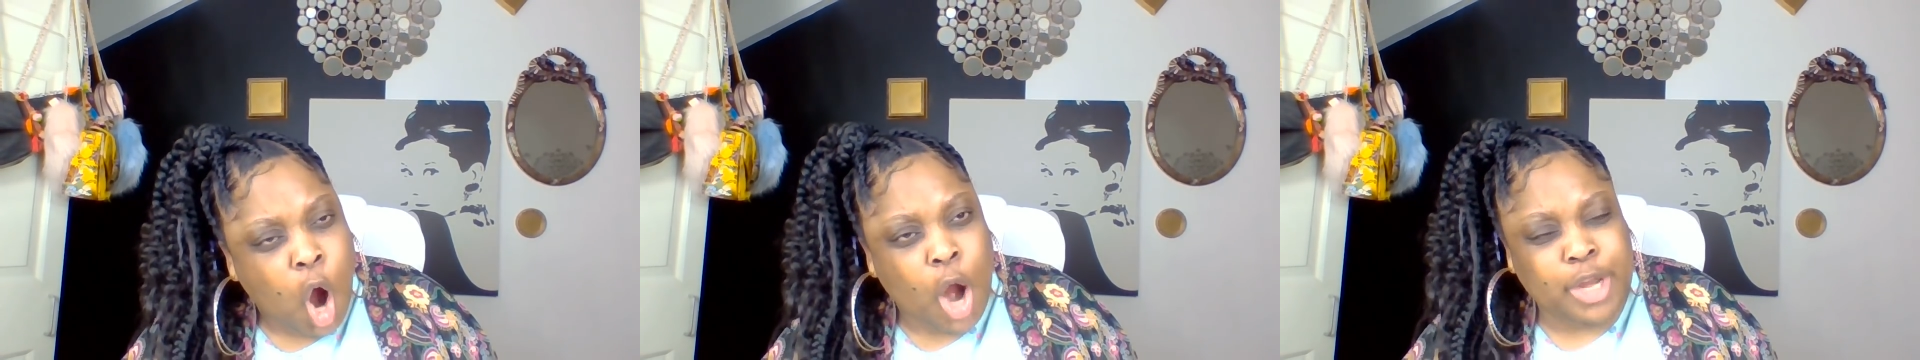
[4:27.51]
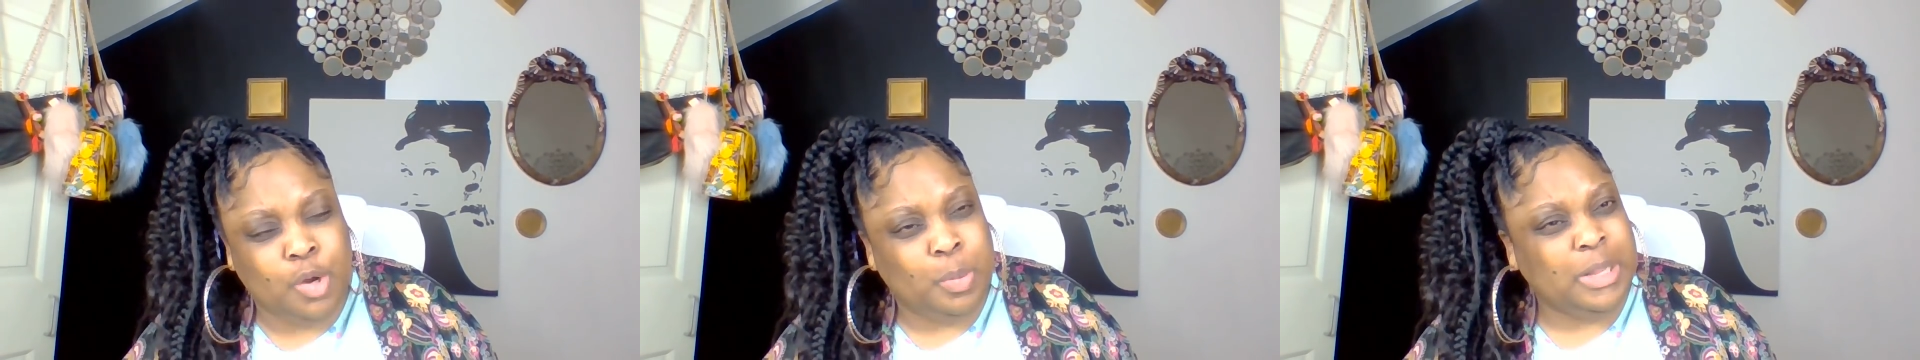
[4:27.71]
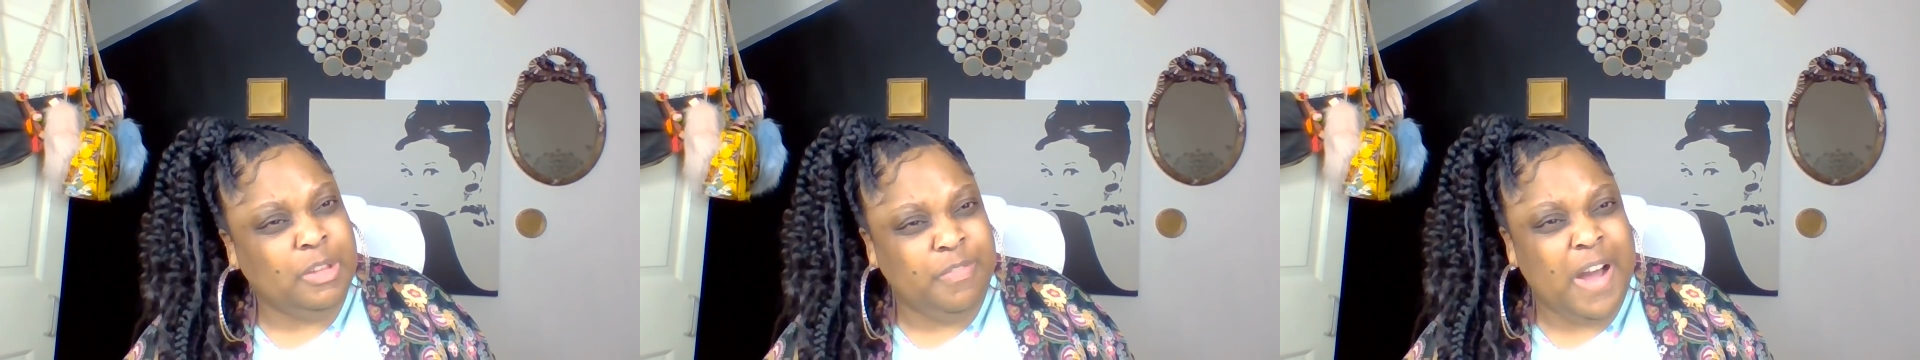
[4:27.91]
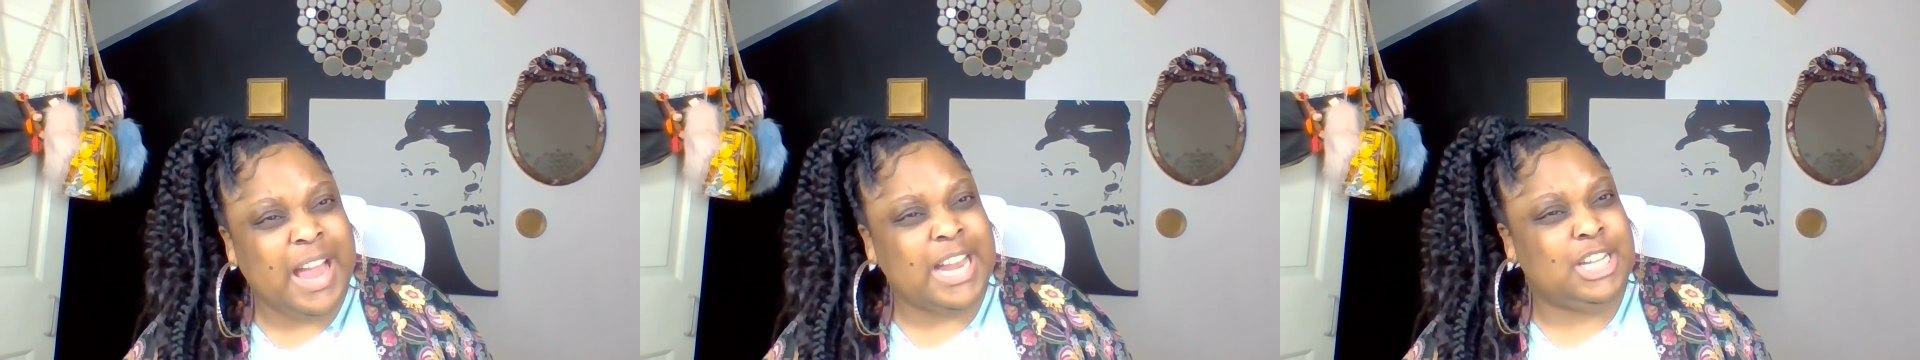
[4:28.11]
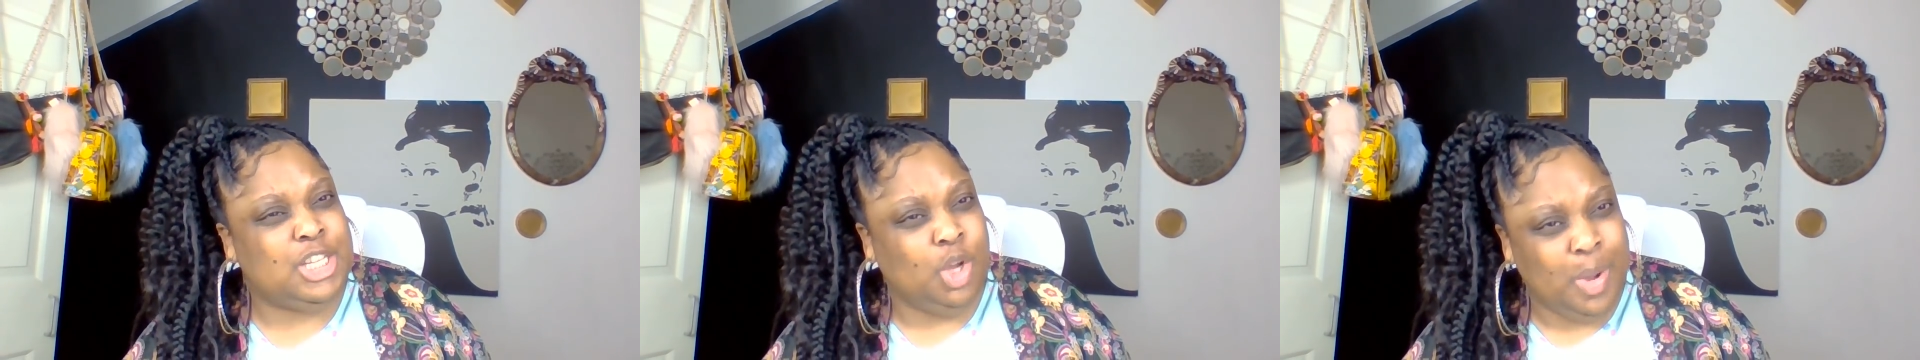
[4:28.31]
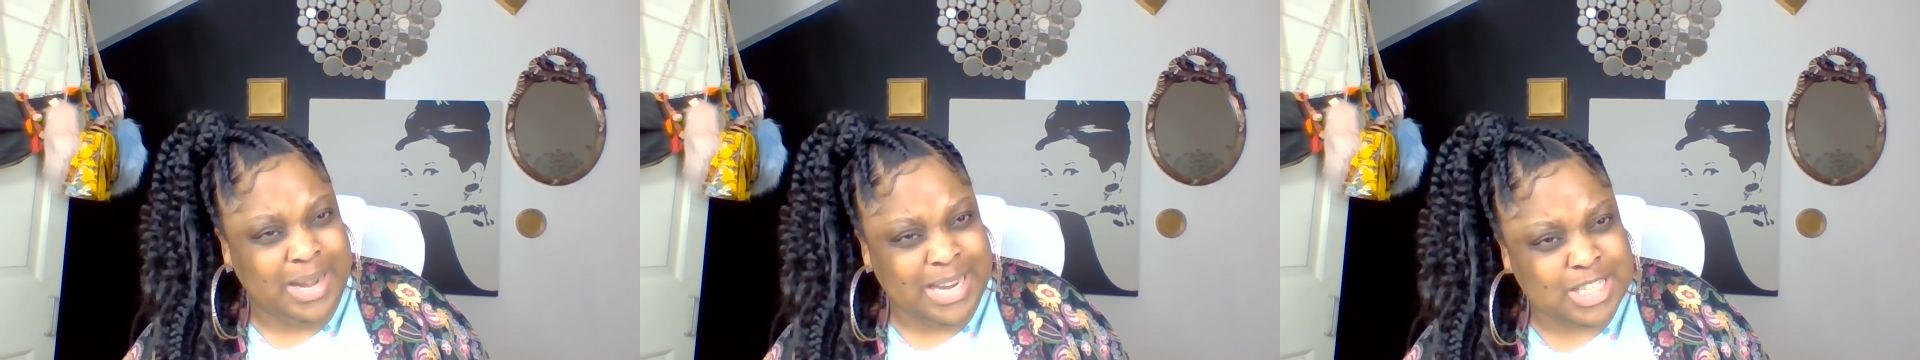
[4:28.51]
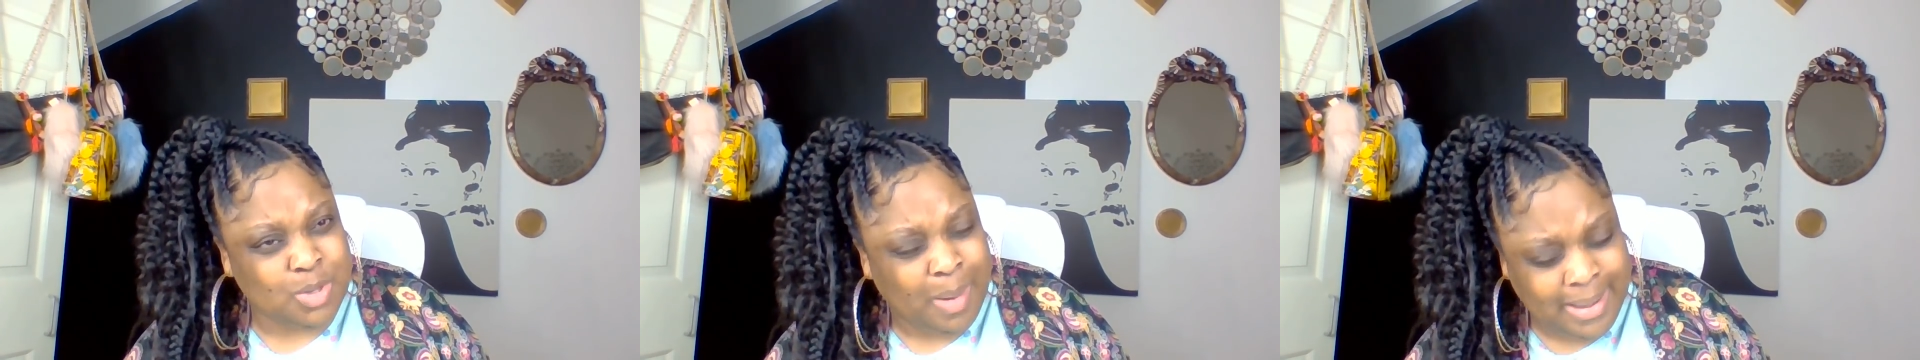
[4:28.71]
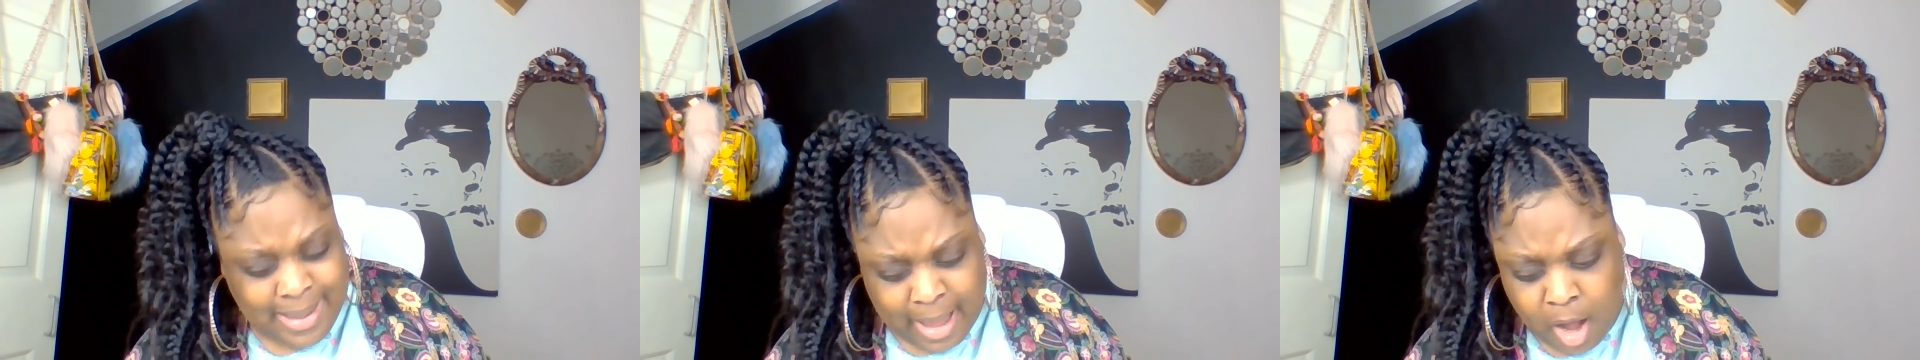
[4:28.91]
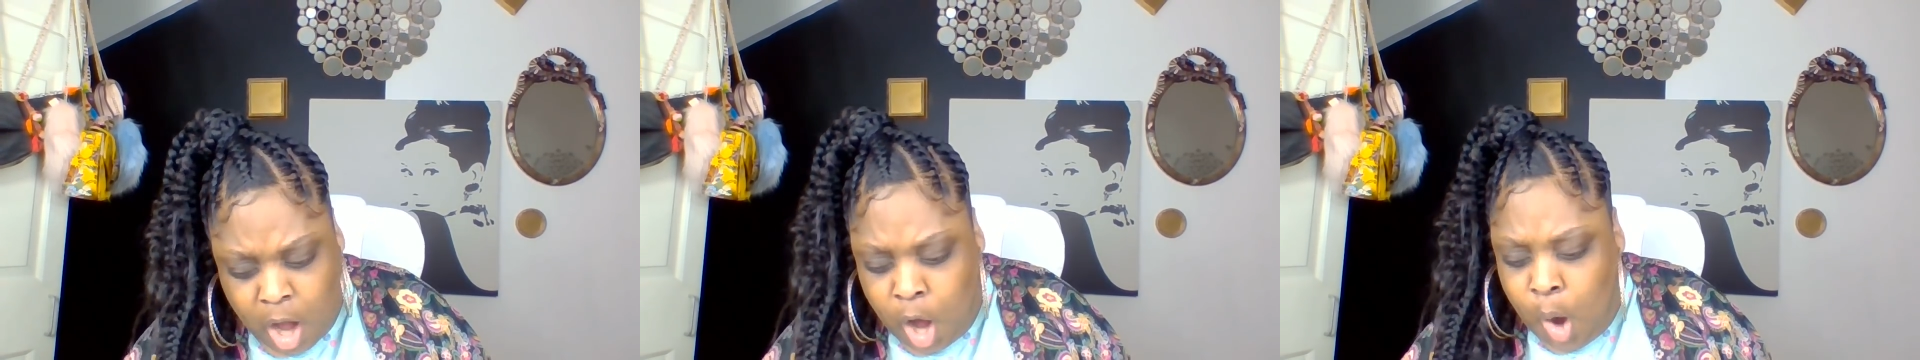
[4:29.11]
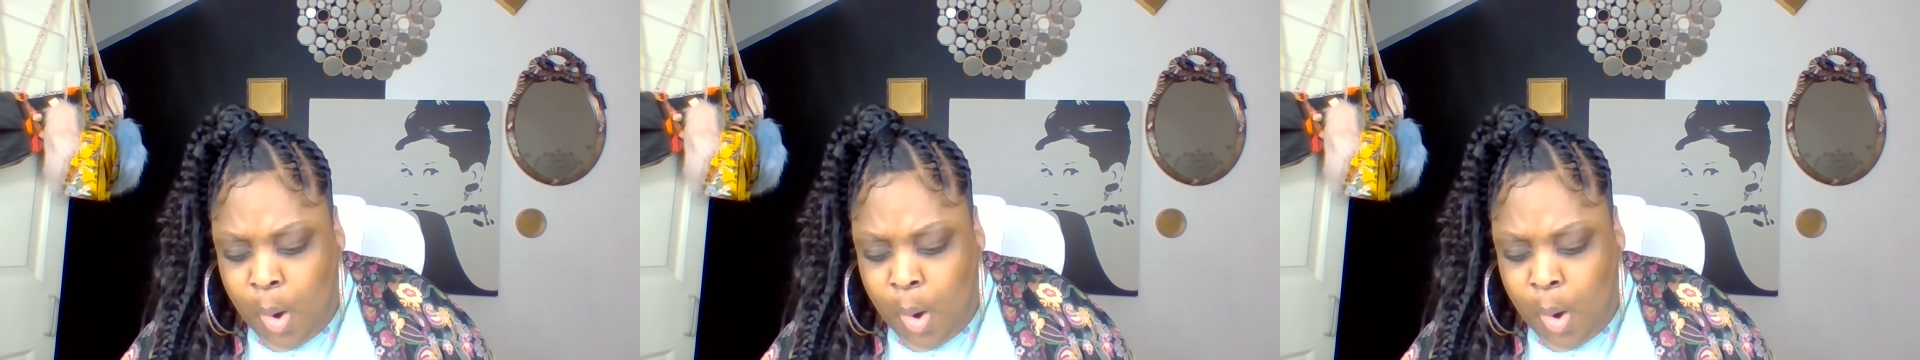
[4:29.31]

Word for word: Are you really fucking doing this right now?